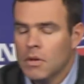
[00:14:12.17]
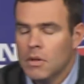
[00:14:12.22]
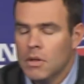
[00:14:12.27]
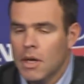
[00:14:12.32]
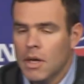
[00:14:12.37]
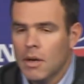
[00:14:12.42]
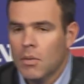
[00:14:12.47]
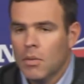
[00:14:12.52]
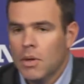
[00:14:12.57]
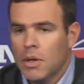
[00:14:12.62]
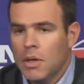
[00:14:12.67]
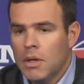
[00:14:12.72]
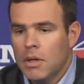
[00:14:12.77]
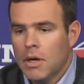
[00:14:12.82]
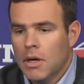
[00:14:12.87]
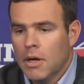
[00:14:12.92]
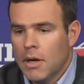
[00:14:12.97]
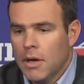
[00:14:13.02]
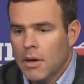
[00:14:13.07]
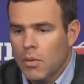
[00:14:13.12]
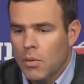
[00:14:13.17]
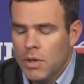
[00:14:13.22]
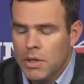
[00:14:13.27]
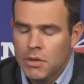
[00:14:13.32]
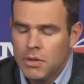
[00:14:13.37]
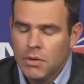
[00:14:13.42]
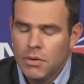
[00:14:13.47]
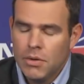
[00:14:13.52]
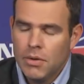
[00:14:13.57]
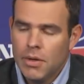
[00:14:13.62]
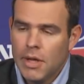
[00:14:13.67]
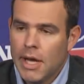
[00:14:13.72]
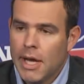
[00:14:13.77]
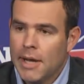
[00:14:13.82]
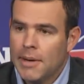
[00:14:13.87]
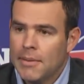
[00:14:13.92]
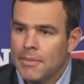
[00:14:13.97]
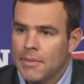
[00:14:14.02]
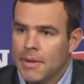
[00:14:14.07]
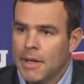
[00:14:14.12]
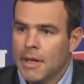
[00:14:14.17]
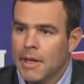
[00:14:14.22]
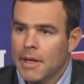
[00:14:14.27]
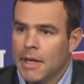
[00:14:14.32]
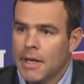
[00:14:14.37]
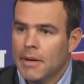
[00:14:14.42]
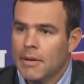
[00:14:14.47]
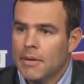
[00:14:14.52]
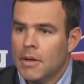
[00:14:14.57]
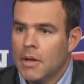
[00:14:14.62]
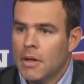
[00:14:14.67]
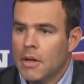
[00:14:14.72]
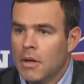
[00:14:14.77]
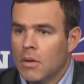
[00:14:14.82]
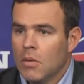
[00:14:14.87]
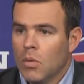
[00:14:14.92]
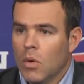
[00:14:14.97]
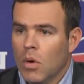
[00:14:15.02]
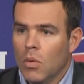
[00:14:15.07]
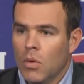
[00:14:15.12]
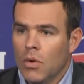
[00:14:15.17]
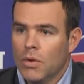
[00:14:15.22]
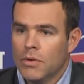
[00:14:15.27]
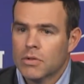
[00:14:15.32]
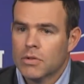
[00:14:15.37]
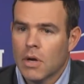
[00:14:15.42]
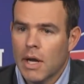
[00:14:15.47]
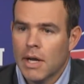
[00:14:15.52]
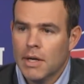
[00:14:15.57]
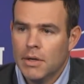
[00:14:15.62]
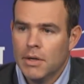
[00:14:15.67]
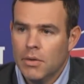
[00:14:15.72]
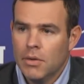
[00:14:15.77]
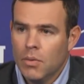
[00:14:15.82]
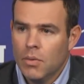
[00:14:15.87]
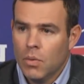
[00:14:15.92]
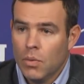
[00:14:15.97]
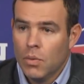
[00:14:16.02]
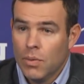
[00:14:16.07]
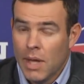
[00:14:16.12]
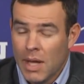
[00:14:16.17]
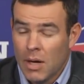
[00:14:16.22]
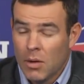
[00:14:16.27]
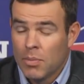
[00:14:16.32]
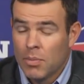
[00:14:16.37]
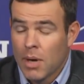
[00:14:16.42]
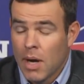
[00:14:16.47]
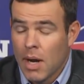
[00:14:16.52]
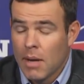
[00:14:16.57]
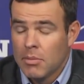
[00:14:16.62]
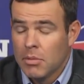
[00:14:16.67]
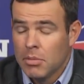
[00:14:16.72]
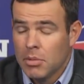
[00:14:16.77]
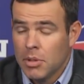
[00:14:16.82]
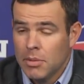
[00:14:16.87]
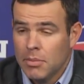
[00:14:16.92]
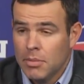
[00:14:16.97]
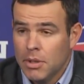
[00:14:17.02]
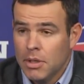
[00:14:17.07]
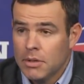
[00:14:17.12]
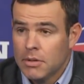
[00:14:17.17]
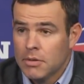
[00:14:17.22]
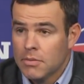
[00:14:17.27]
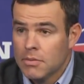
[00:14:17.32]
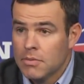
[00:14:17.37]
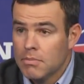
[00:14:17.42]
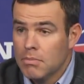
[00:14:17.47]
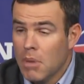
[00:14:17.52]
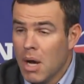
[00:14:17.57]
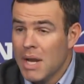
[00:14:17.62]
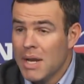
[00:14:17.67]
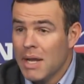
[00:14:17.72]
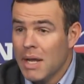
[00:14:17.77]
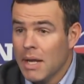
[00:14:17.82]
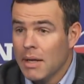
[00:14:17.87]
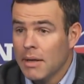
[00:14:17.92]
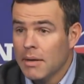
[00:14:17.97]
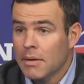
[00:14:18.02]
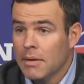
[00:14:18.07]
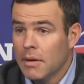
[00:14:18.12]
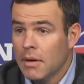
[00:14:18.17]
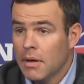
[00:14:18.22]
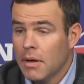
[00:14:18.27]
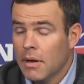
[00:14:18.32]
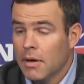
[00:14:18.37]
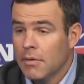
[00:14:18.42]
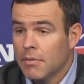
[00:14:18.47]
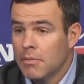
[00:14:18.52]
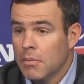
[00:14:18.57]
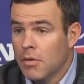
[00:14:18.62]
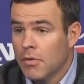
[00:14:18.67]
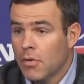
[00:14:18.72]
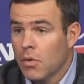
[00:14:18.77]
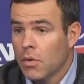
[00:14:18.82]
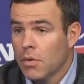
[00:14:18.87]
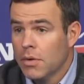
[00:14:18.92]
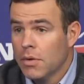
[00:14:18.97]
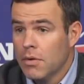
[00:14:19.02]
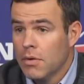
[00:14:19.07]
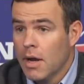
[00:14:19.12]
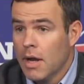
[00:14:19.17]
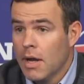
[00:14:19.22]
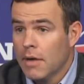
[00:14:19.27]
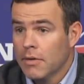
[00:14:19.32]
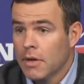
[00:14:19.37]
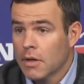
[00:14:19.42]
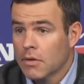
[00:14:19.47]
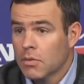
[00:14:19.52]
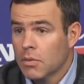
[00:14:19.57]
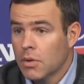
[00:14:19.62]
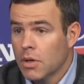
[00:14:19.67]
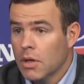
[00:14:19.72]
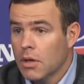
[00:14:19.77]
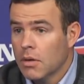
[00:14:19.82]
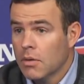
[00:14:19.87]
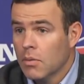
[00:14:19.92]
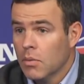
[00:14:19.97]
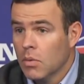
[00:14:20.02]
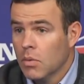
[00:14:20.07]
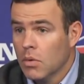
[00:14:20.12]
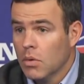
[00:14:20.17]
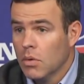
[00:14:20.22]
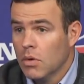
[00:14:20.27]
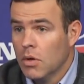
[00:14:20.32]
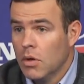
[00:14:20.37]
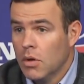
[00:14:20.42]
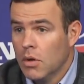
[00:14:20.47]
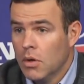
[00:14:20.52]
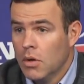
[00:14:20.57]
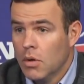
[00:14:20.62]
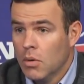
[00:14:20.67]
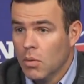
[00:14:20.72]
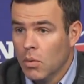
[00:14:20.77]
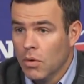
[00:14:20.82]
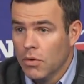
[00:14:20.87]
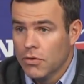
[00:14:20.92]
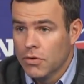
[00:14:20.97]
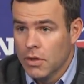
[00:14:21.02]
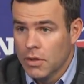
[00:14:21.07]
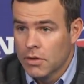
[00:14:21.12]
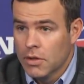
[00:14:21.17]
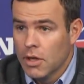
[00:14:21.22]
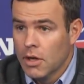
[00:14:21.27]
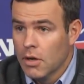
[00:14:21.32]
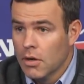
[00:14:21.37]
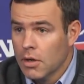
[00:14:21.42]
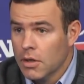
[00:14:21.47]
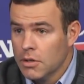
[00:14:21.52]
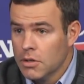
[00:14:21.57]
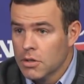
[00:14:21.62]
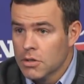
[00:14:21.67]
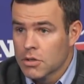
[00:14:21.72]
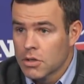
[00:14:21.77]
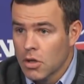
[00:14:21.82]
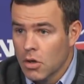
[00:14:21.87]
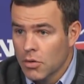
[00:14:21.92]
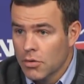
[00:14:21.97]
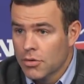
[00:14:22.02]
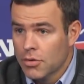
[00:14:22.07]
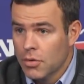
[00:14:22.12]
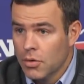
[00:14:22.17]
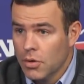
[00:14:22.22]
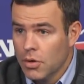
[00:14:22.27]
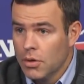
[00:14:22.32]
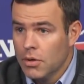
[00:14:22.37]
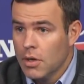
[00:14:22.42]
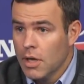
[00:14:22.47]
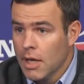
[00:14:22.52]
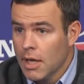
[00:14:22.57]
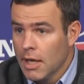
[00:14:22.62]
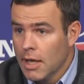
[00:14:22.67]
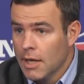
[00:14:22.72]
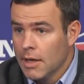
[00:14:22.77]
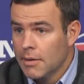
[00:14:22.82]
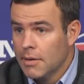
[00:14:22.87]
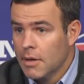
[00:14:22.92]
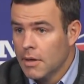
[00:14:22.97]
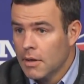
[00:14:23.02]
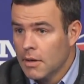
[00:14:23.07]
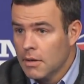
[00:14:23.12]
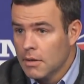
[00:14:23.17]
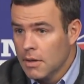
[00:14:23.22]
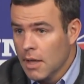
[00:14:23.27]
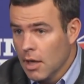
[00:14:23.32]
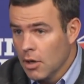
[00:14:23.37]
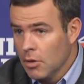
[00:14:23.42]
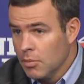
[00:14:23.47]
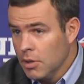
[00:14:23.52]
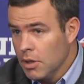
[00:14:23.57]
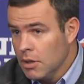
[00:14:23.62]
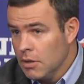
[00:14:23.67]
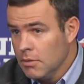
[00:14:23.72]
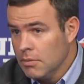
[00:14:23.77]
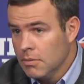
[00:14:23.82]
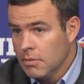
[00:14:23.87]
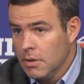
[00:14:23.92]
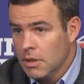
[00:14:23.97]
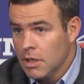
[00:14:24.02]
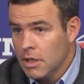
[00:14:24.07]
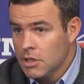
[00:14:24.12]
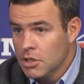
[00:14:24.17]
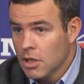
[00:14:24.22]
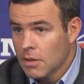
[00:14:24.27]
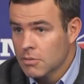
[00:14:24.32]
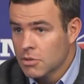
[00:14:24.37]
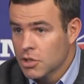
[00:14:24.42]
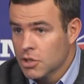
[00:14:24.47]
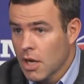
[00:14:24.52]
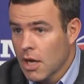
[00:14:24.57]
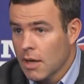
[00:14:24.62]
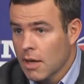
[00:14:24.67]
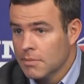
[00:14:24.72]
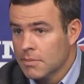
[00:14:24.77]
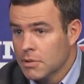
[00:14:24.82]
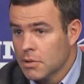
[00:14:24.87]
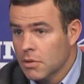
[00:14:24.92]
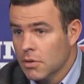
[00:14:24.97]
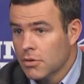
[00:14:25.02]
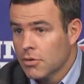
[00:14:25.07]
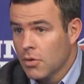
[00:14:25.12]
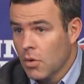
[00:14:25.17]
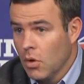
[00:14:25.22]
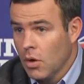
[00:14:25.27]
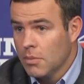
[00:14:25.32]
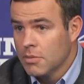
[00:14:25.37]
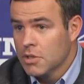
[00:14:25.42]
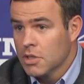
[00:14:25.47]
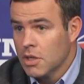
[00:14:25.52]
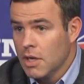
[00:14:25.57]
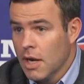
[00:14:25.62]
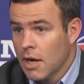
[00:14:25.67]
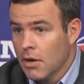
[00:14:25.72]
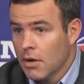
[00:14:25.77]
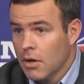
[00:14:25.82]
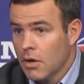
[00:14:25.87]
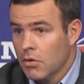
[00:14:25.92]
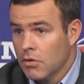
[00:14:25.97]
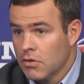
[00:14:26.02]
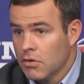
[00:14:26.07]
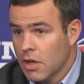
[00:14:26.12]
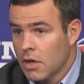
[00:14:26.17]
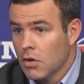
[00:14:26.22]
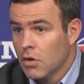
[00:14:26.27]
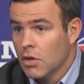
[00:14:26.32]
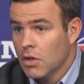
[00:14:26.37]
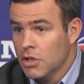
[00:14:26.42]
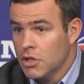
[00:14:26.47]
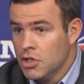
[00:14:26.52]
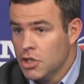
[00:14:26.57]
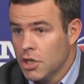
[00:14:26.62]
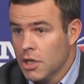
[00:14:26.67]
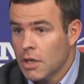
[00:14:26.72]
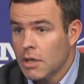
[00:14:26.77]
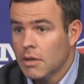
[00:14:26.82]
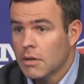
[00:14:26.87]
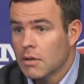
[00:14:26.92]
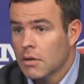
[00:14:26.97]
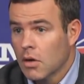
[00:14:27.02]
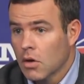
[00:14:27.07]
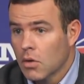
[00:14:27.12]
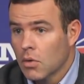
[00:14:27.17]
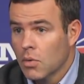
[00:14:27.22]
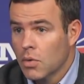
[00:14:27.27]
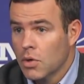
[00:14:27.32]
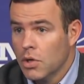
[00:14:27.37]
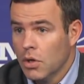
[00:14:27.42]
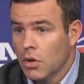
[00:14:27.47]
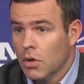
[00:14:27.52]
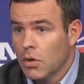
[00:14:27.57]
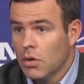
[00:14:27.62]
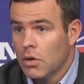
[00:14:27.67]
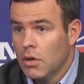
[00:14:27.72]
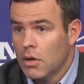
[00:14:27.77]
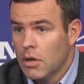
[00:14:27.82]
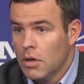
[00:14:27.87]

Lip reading: Yeah, we do that, and what we'll try to do, that'll probably be Monday before the draft next week. We'll sit there and just go through it, and that'll be each of them's job to throw up scenarios that are legit or real,